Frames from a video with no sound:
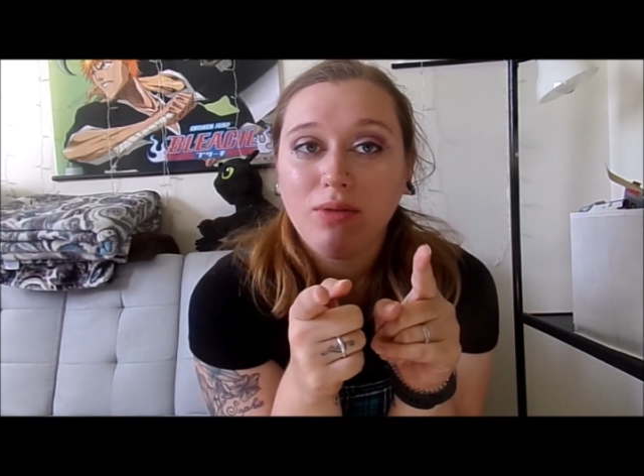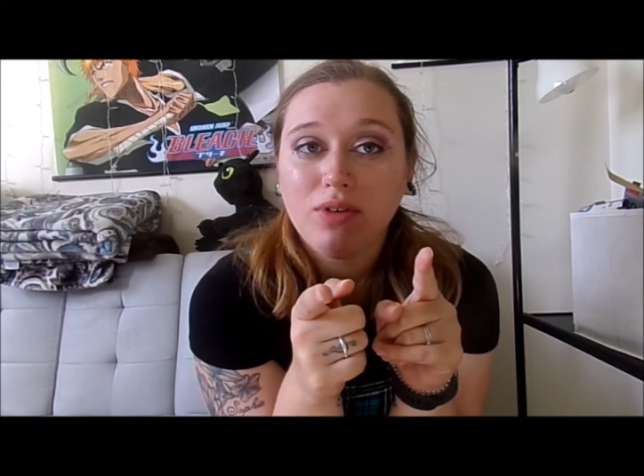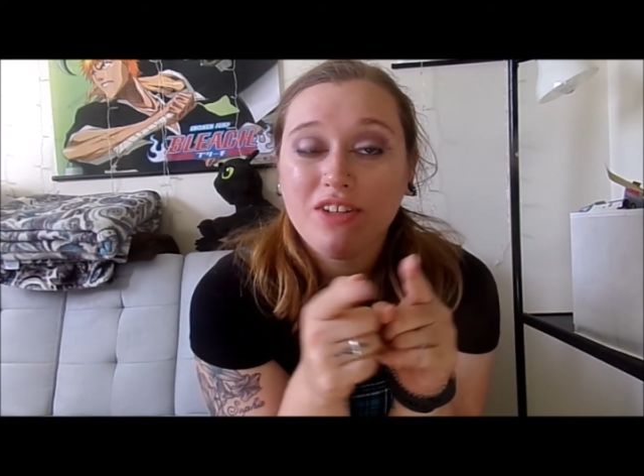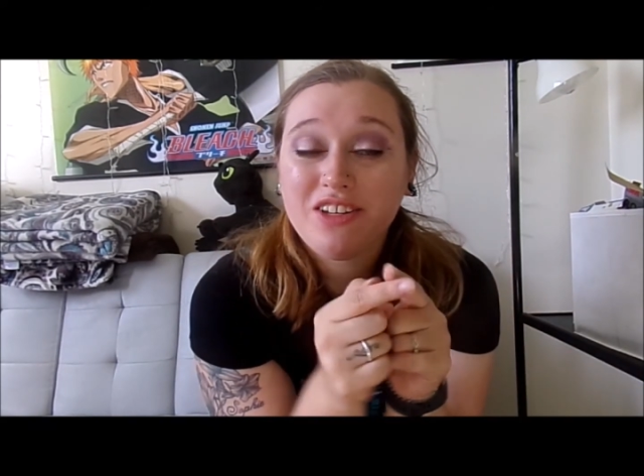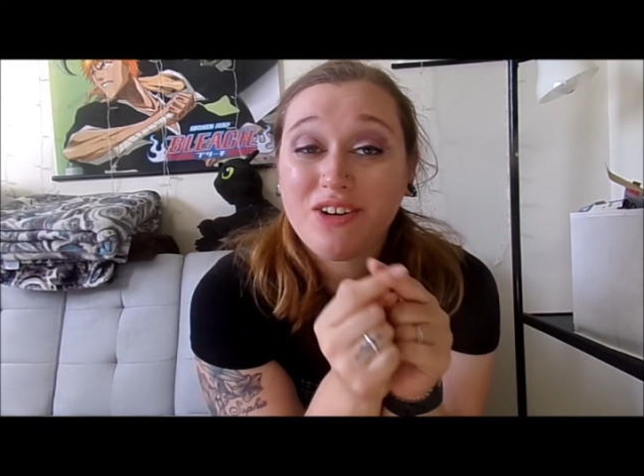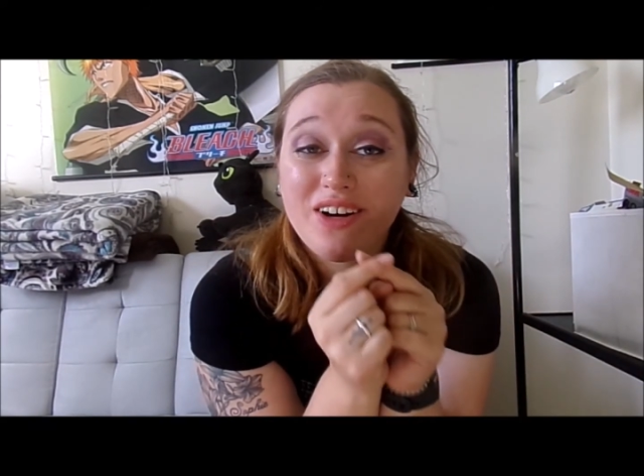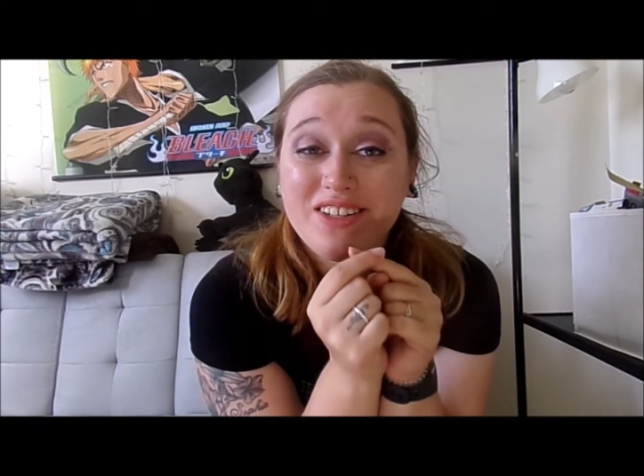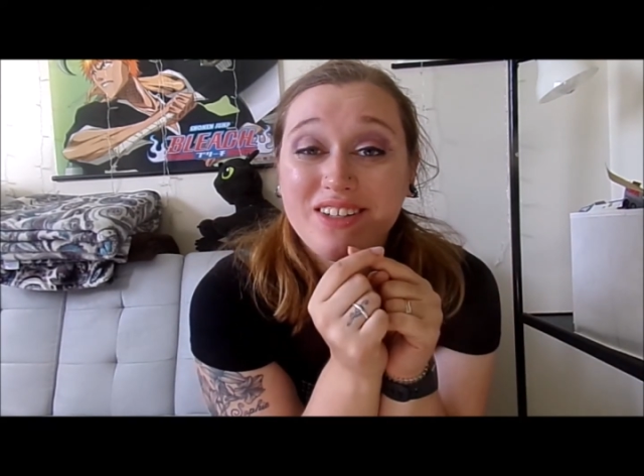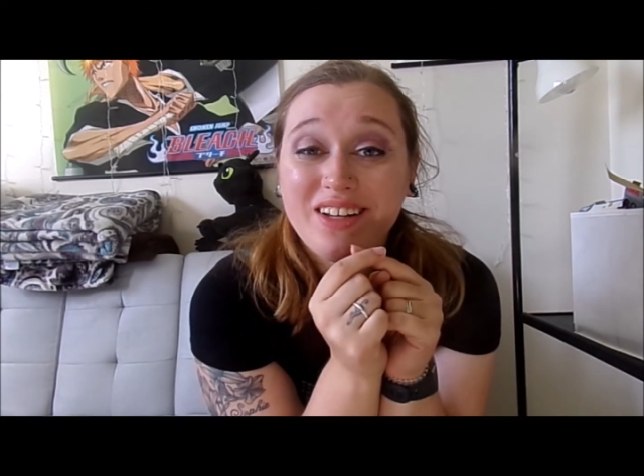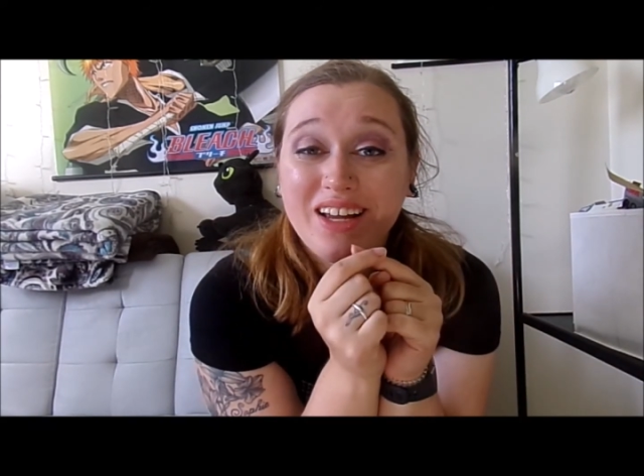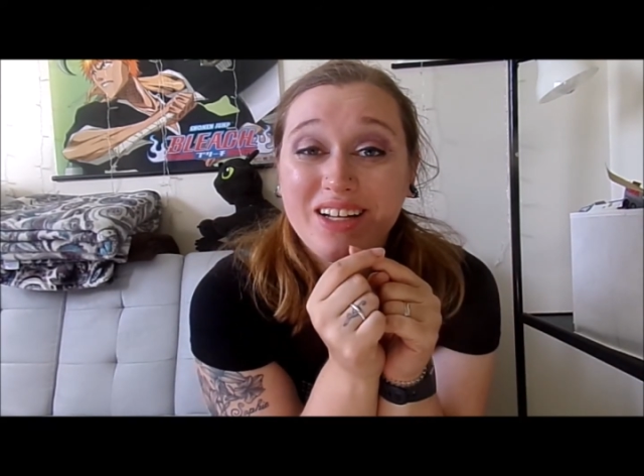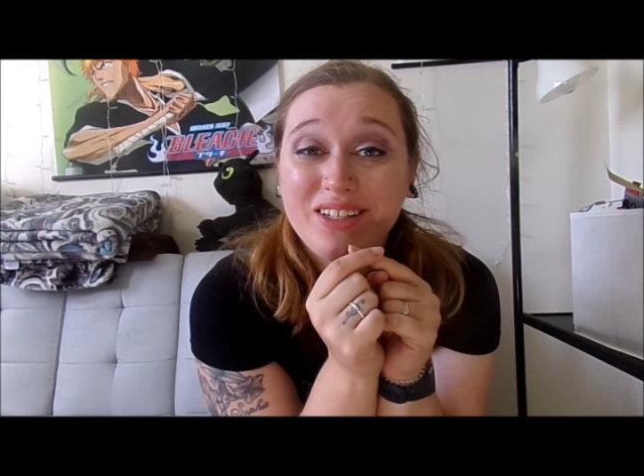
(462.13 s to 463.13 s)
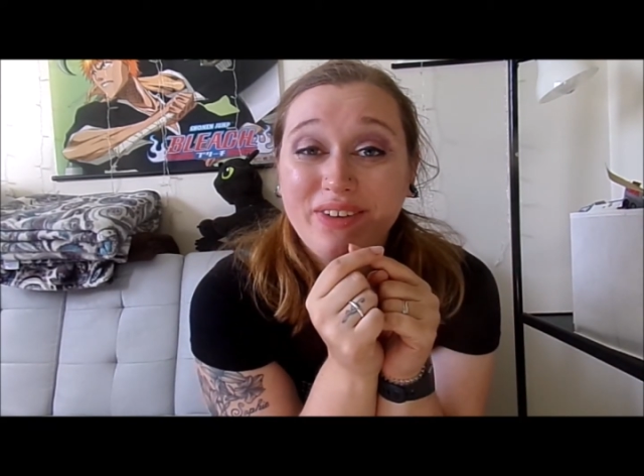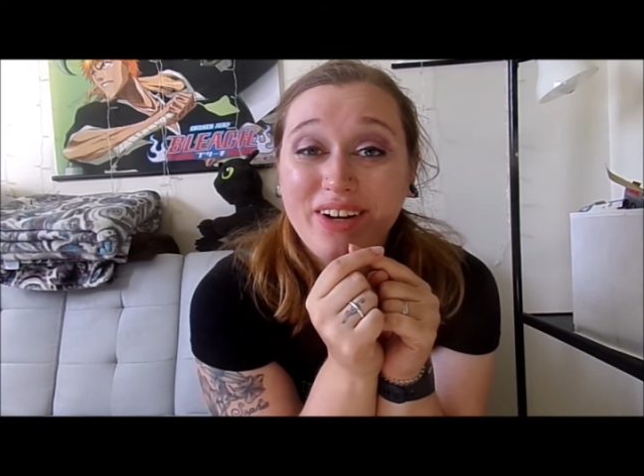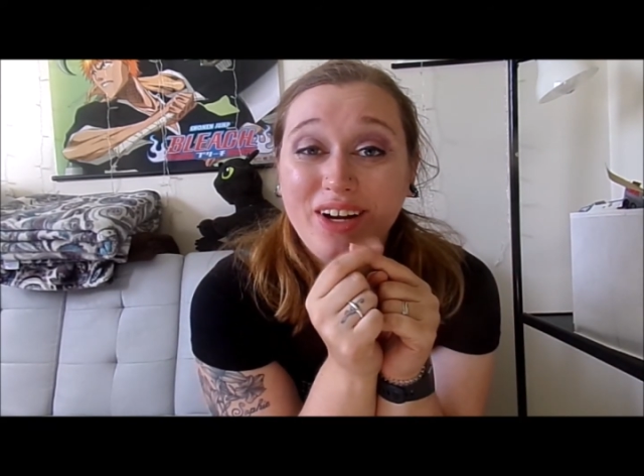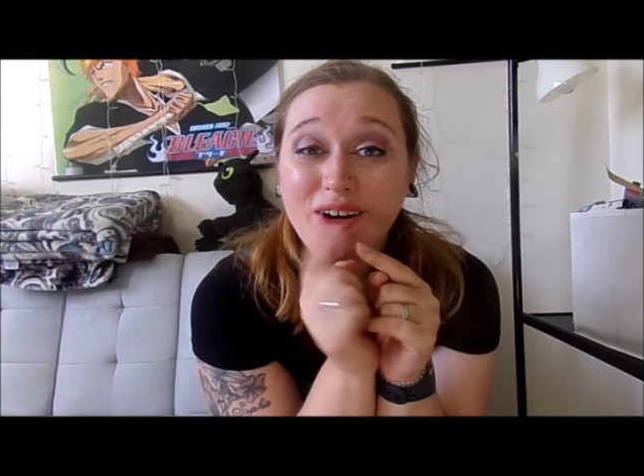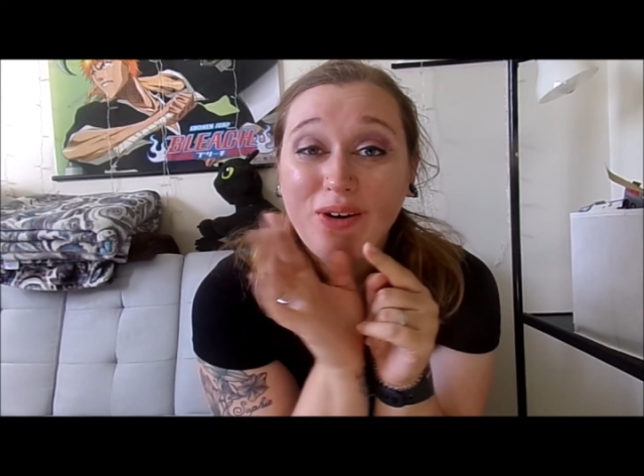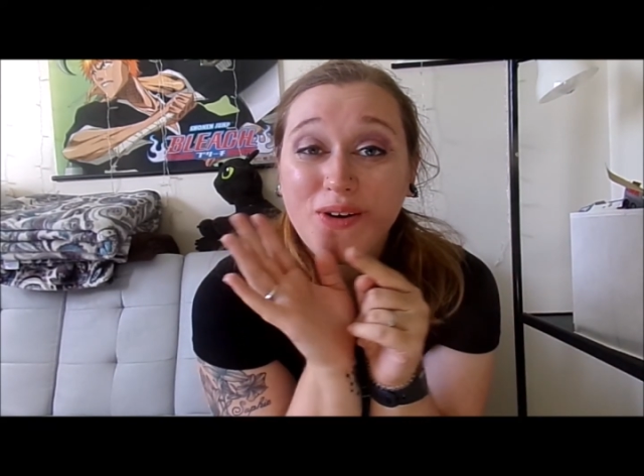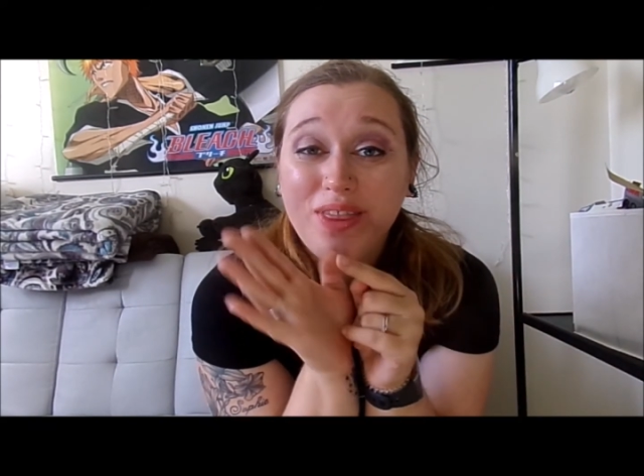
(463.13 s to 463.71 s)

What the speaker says: will see you guys on the next video.